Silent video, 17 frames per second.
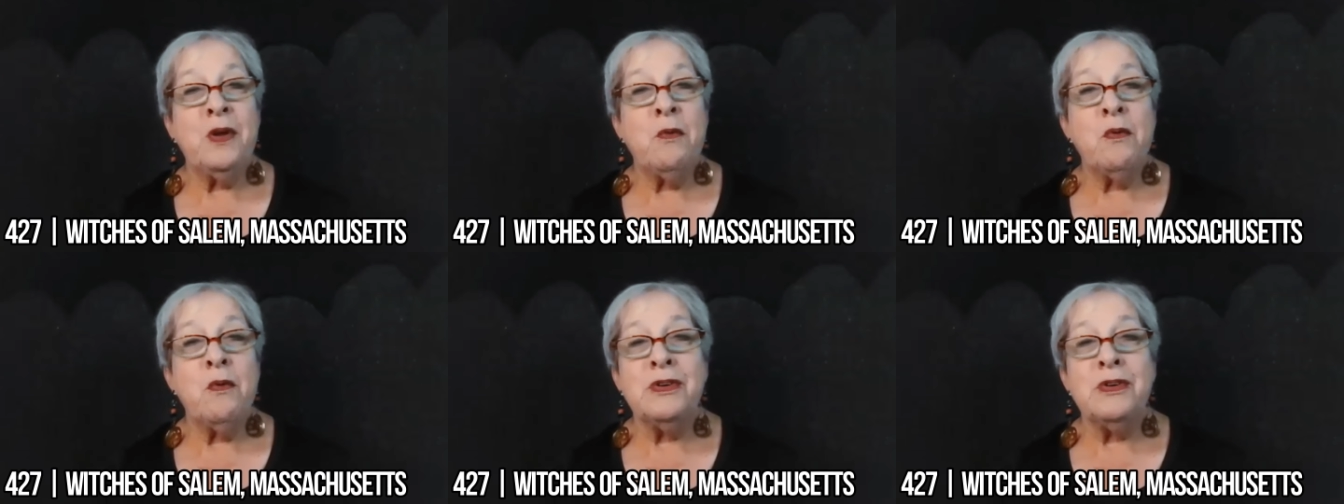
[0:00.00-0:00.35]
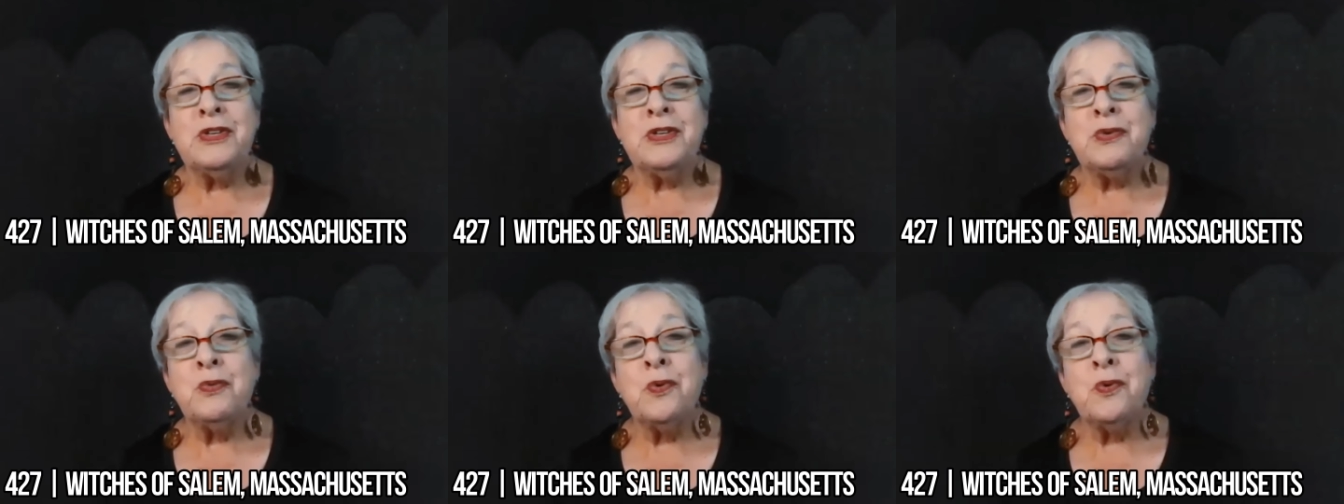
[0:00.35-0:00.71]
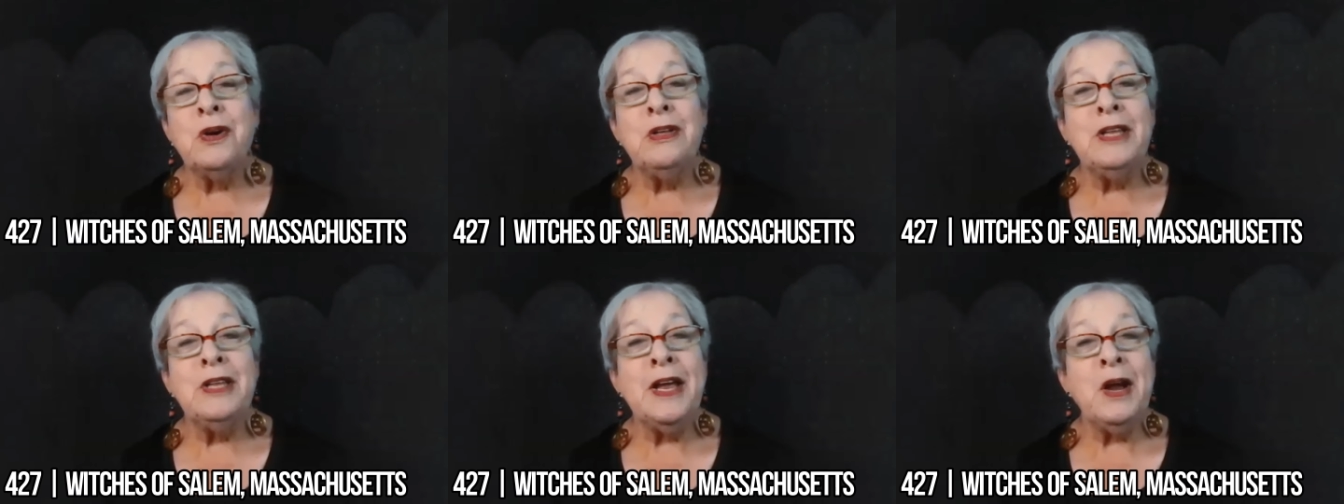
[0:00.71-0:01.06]
that were
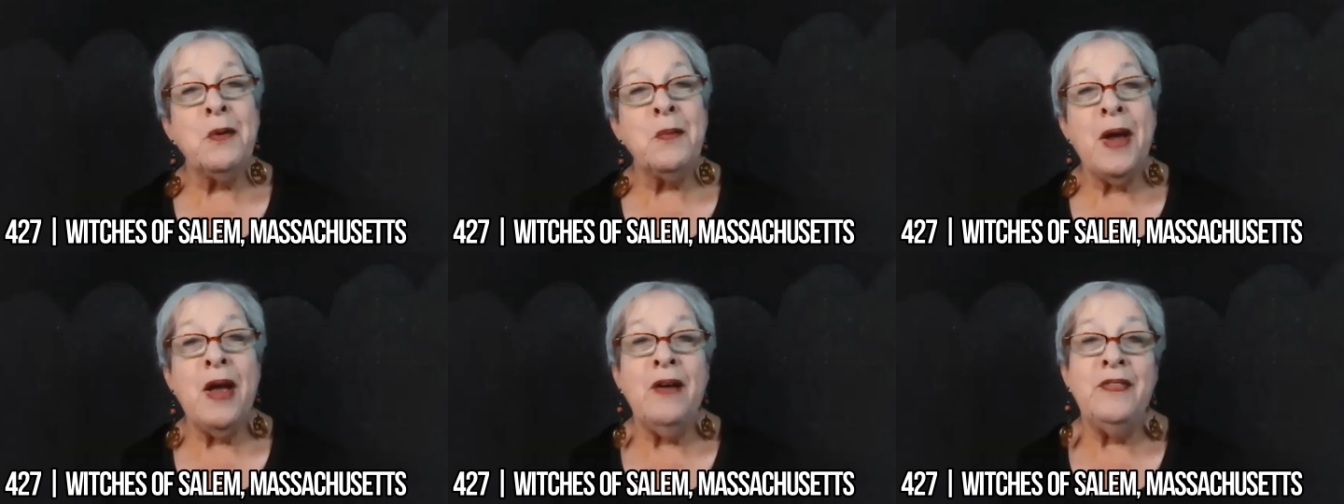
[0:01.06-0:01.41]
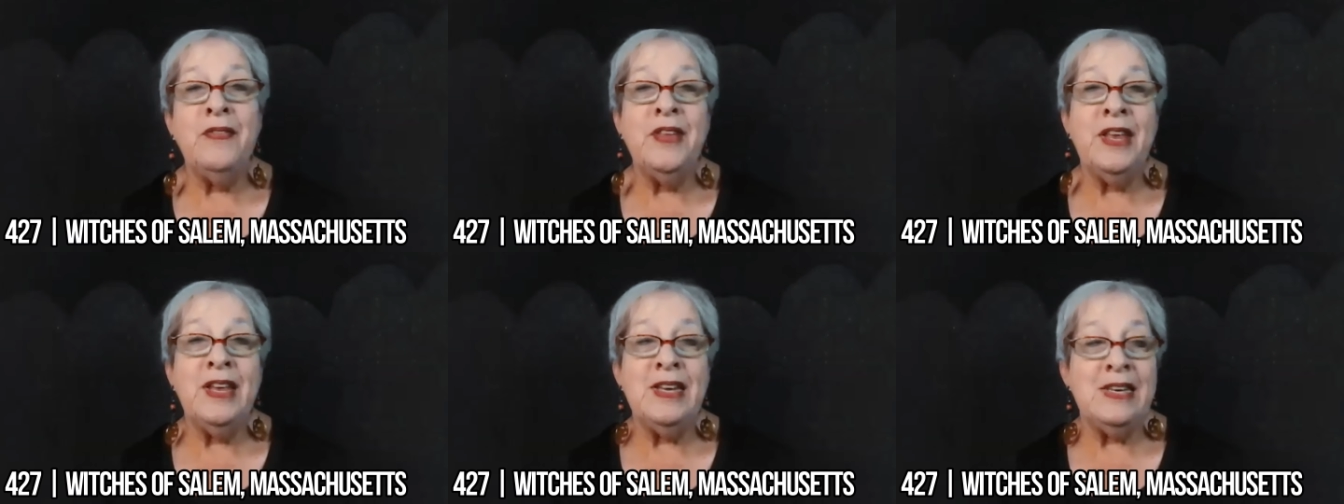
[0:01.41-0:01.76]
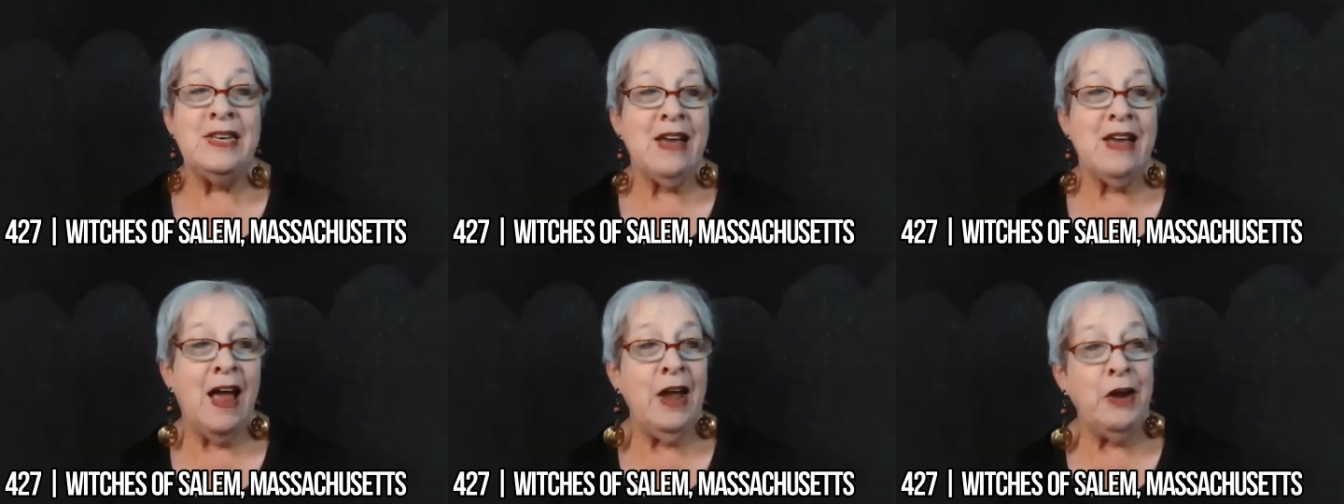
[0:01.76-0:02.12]
swirling around the
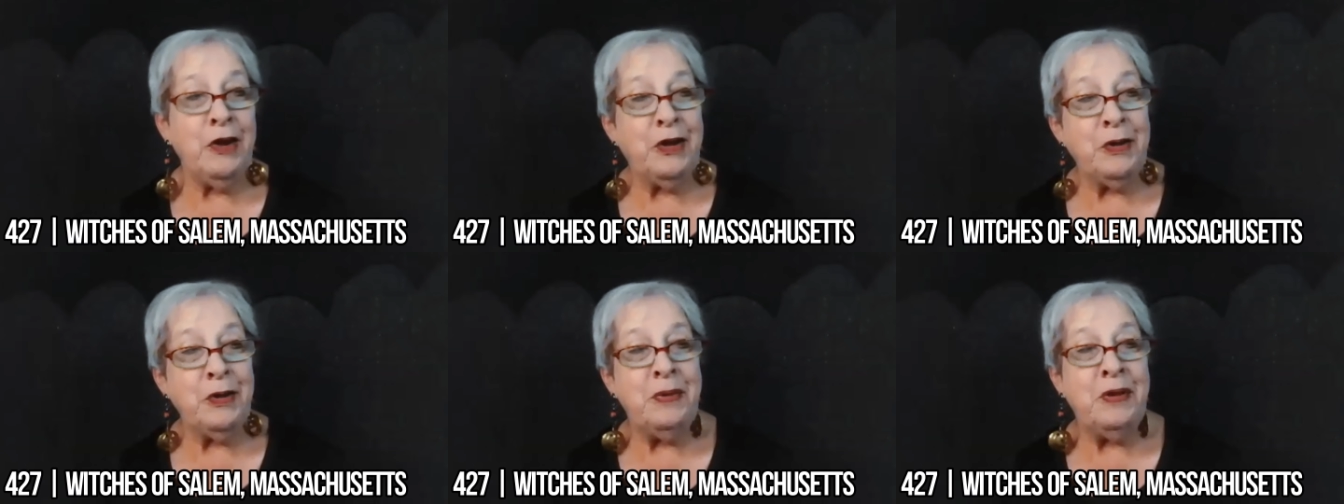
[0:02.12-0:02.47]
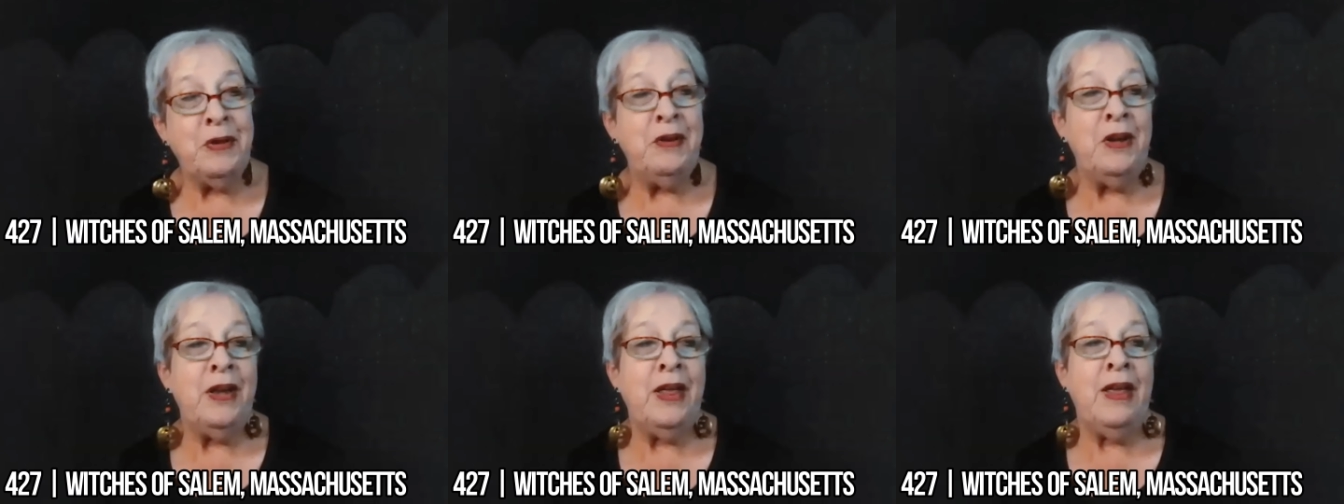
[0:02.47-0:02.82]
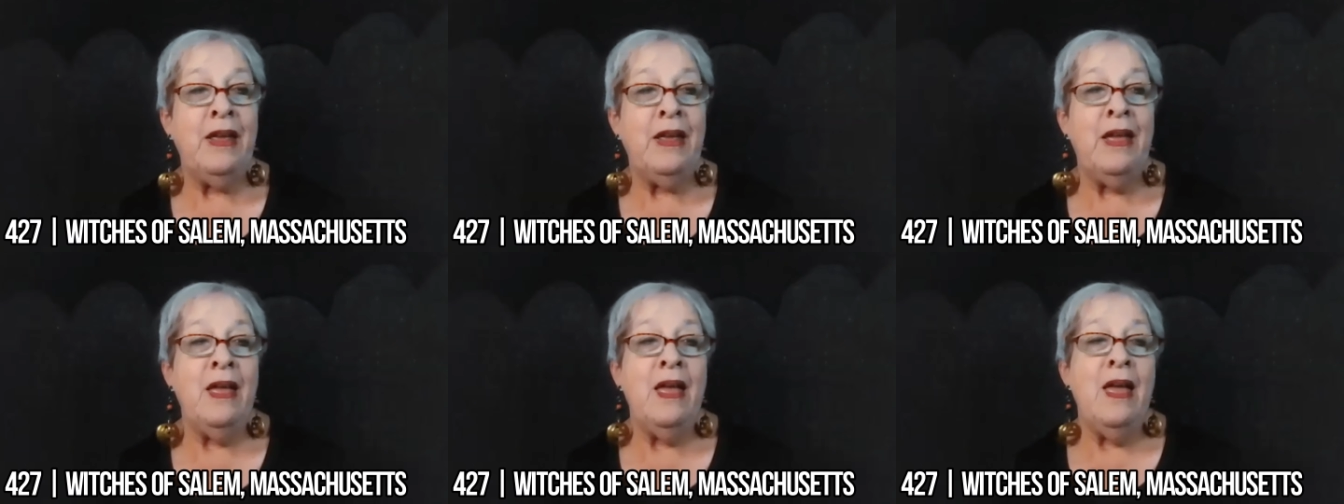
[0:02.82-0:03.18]
entire
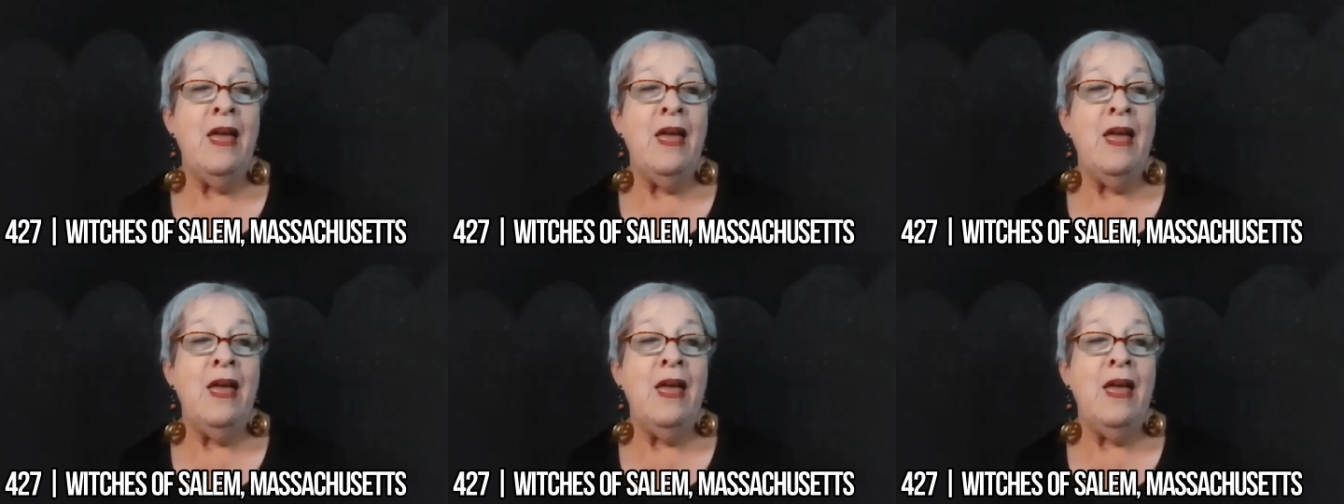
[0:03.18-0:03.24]
community.